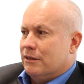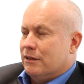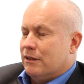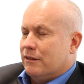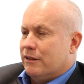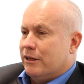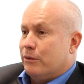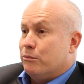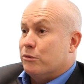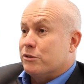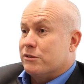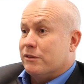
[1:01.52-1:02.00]

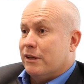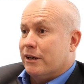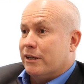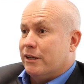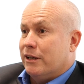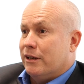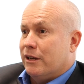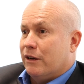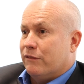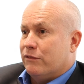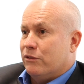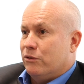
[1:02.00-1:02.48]
then was
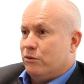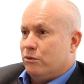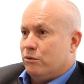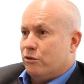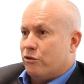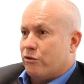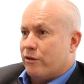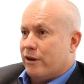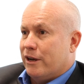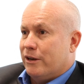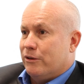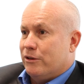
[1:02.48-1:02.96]
lucky enough to do
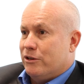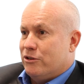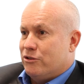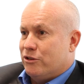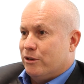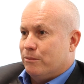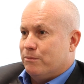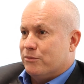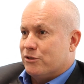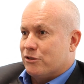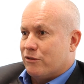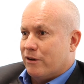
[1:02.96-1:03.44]
a
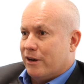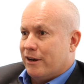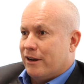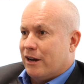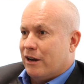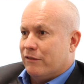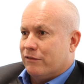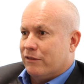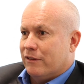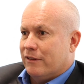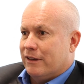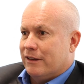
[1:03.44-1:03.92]
traineeship straight
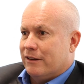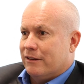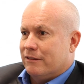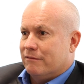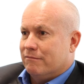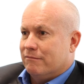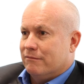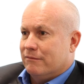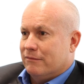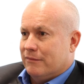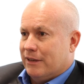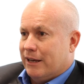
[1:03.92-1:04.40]
after that
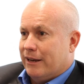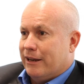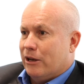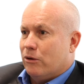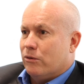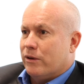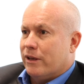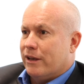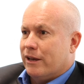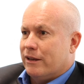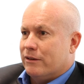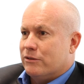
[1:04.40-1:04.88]
at
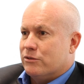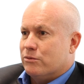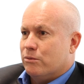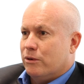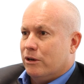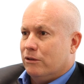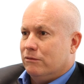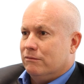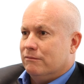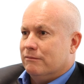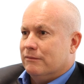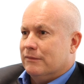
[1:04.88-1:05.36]
Alcan as
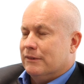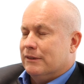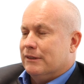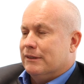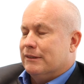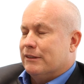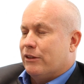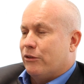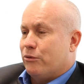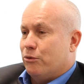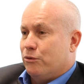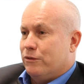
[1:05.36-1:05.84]
well,
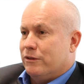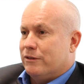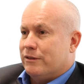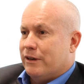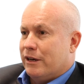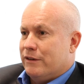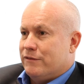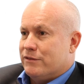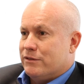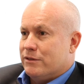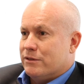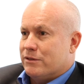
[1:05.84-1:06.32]
through the
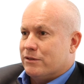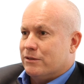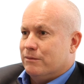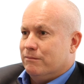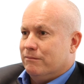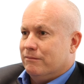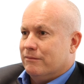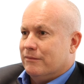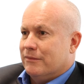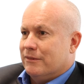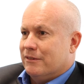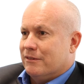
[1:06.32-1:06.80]
TAFE
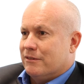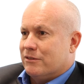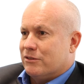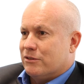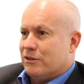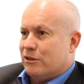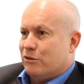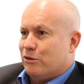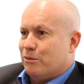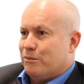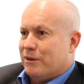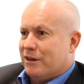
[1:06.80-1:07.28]
system.
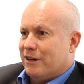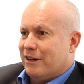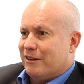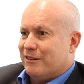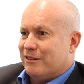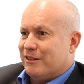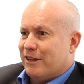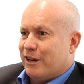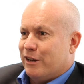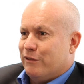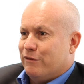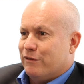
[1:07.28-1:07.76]
So I'm a
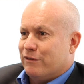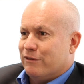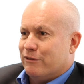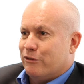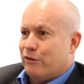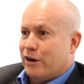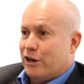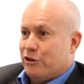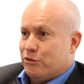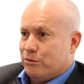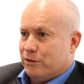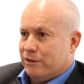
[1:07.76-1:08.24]
Hunter TAFE
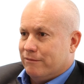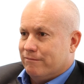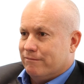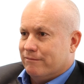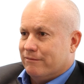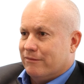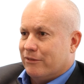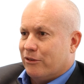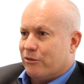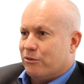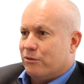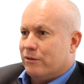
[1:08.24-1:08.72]
graduate
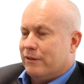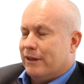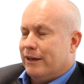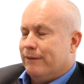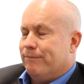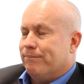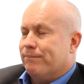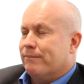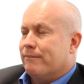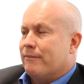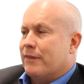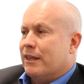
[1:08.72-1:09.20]
through
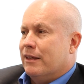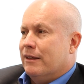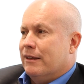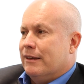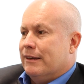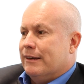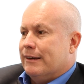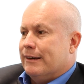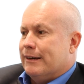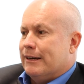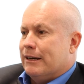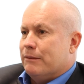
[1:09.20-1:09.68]

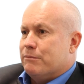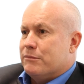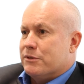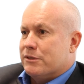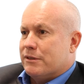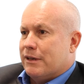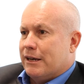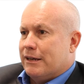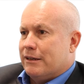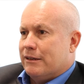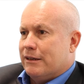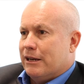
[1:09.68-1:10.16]
there.
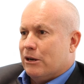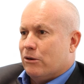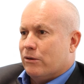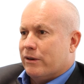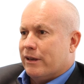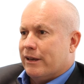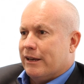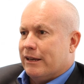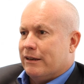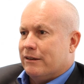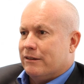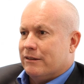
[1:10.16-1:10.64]
Stayed at
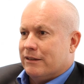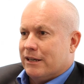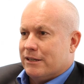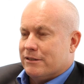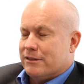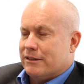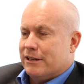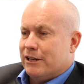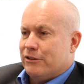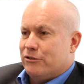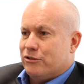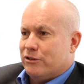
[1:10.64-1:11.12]
Alcan
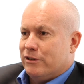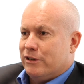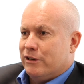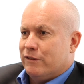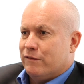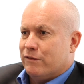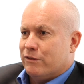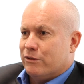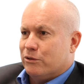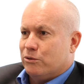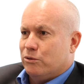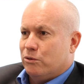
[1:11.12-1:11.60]
as an
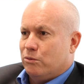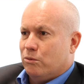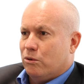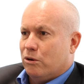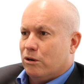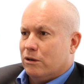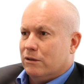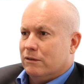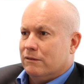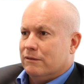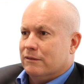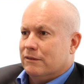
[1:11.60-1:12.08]
engineer for a good
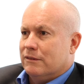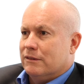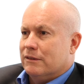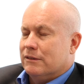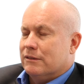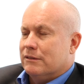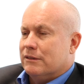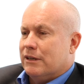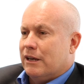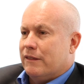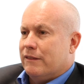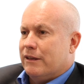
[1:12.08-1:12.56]
while,
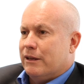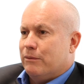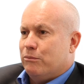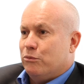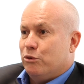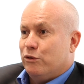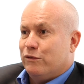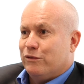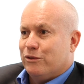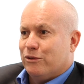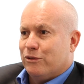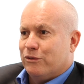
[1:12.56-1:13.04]
and then
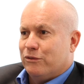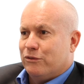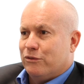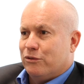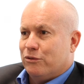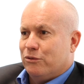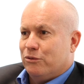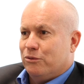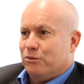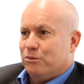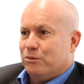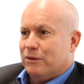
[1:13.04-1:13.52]
moved on
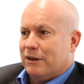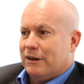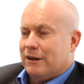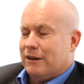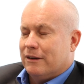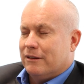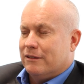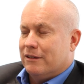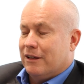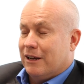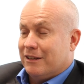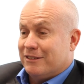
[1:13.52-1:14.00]
to
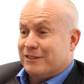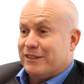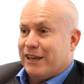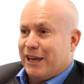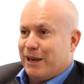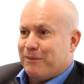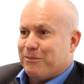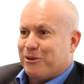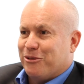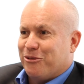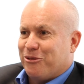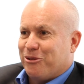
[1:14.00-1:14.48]

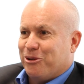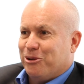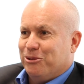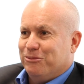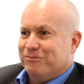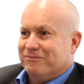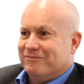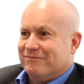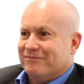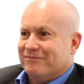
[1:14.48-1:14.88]
AMP Control